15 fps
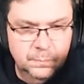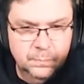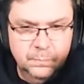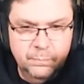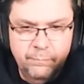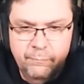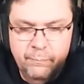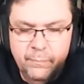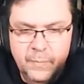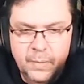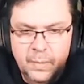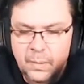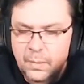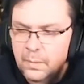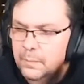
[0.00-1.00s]
Mm. But they
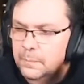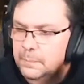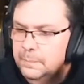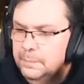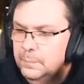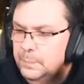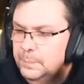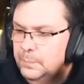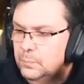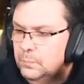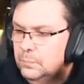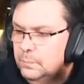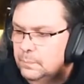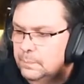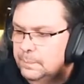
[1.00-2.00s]
have changed pen-
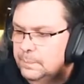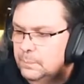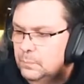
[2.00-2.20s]
penetration